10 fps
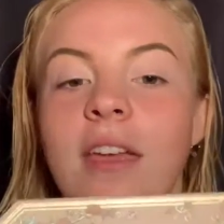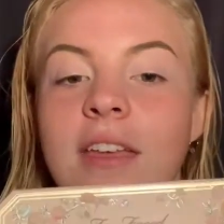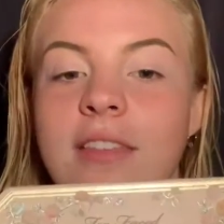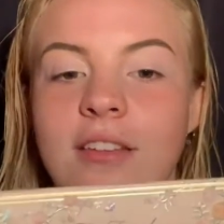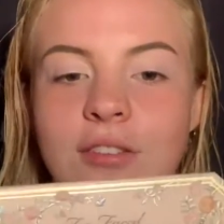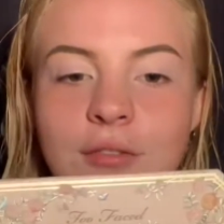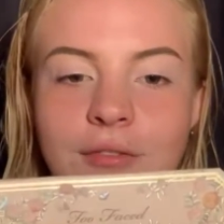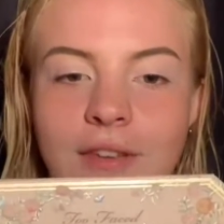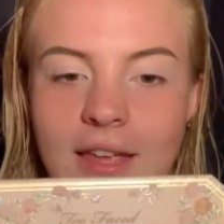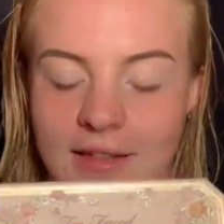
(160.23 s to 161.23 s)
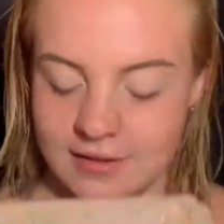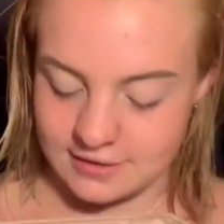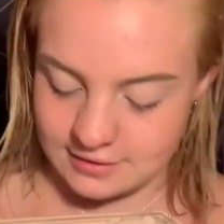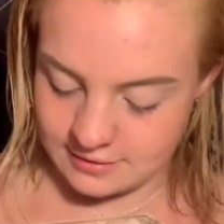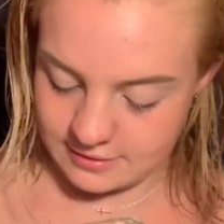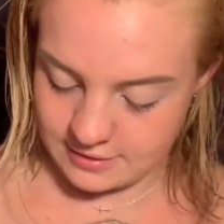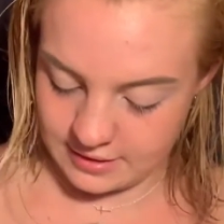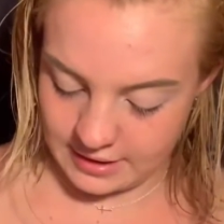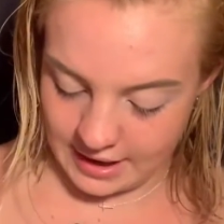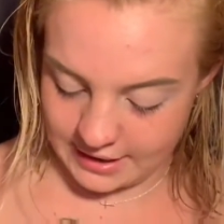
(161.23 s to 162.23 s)
Is the Too Faced
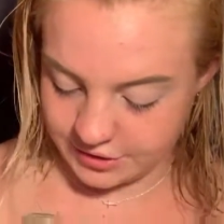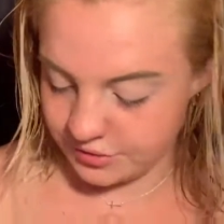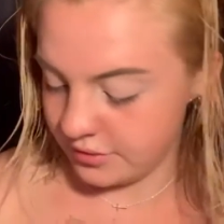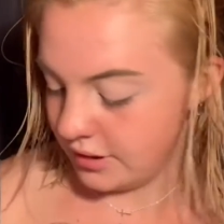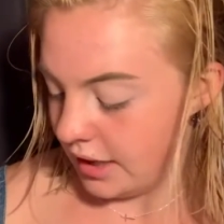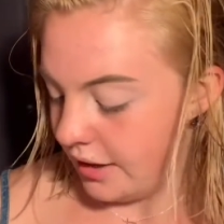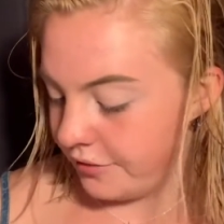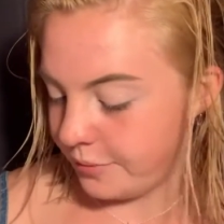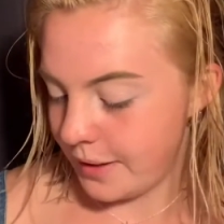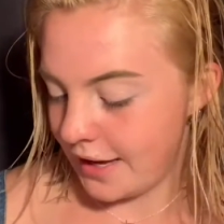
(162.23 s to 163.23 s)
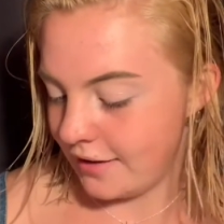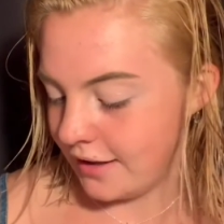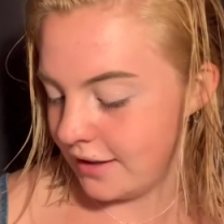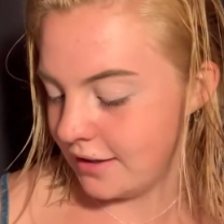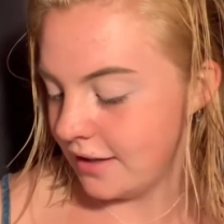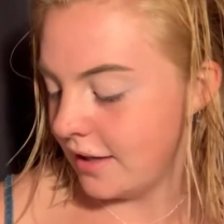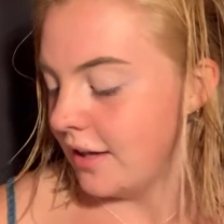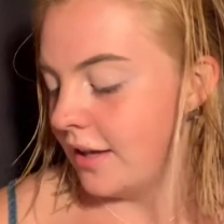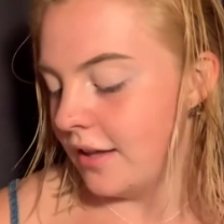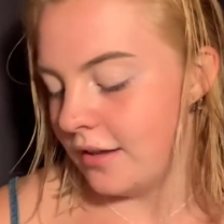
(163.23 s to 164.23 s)
Natural Love palette.
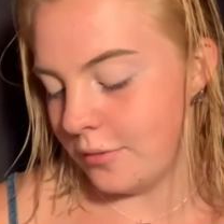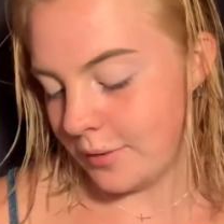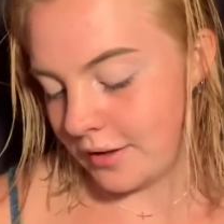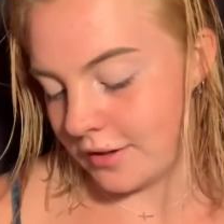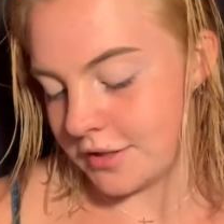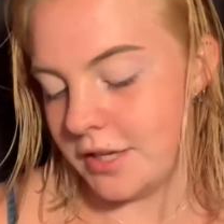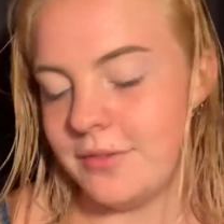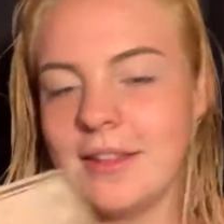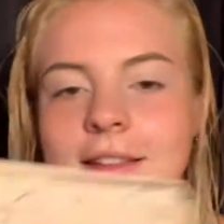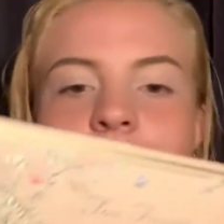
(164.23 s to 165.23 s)
Oh my gosh, even like